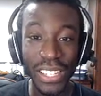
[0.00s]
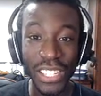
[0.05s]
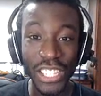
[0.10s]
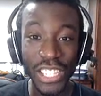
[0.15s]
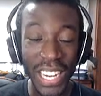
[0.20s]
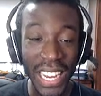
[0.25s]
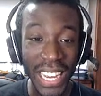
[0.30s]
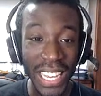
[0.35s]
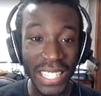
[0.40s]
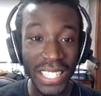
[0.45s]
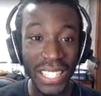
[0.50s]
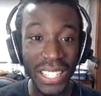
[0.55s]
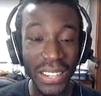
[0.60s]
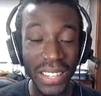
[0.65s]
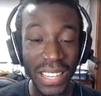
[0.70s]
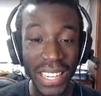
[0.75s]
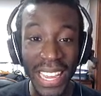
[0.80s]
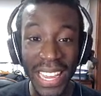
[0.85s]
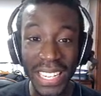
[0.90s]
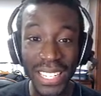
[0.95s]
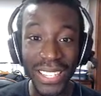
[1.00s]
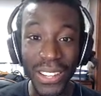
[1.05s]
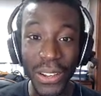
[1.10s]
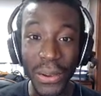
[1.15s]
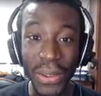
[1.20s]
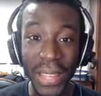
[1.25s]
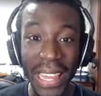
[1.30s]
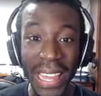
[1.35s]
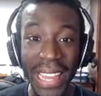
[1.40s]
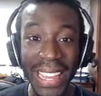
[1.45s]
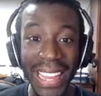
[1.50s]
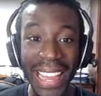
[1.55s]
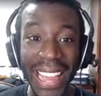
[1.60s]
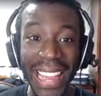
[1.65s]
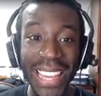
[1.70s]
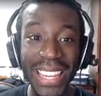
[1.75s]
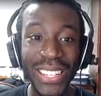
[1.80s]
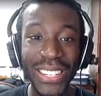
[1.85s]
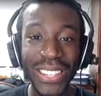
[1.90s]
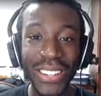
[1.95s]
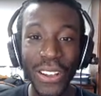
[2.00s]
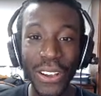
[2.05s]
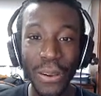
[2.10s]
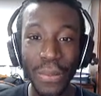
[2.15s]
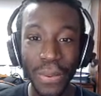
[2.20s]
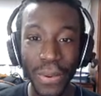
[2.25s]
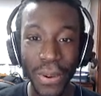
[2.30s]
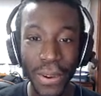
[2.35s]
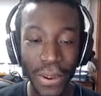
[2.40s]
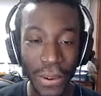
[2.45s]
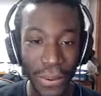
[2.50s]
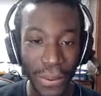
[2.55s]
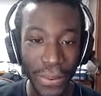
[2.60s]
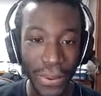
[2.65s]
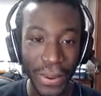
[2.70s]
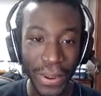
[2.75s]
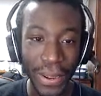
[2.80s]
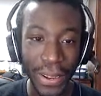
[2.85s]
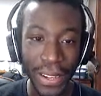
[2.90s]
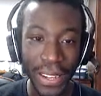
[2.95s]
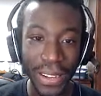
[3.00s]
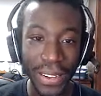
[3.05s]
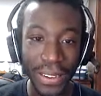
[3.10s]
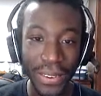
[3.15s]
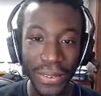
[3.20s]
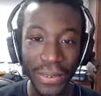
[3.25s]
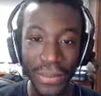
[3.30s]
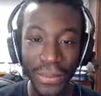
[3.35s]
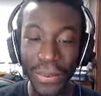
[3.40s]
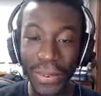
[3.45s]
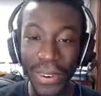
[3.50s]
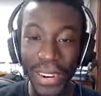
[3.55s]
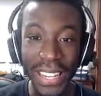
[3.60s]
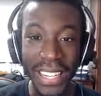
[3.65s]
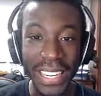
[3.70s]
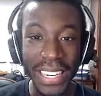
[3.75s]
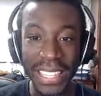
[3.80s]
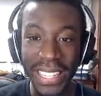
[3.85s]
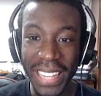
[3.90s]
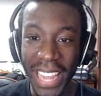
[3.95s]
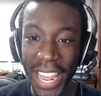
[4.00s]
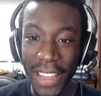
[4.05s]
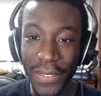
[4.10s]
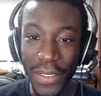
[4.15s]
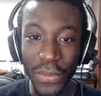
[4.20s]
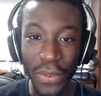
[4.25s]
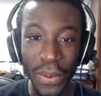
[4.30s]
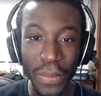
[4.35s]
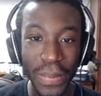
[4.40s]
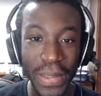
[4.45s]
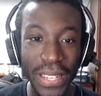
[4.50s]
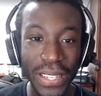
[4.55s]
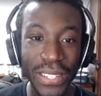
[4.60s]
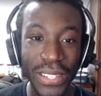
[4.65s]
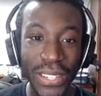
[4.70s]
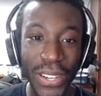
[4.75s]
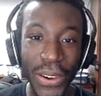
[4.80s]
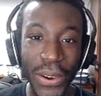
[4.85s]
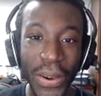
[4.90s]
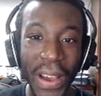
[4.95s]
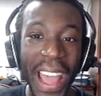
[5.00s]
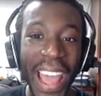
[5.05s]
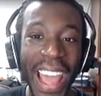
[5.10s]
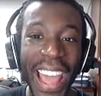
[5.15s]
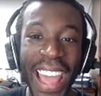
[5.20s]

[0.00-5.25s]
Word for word: He has Slow King and Slow Bro. Really, David would be so